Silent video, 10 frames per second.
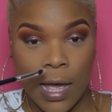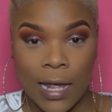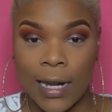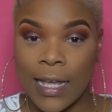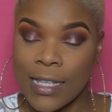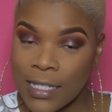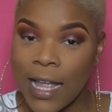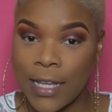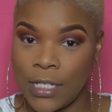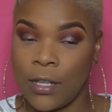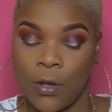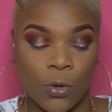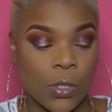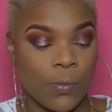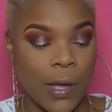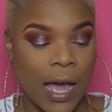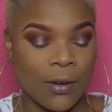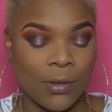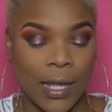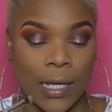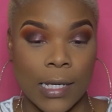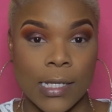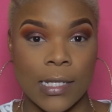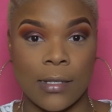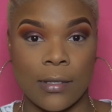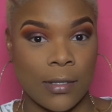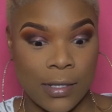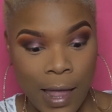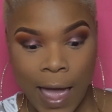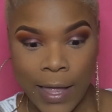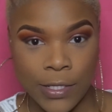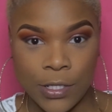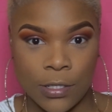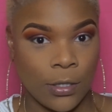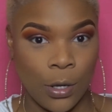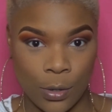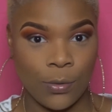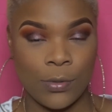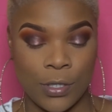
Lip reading: I like a snatched nose, but I don't like a snatched nose.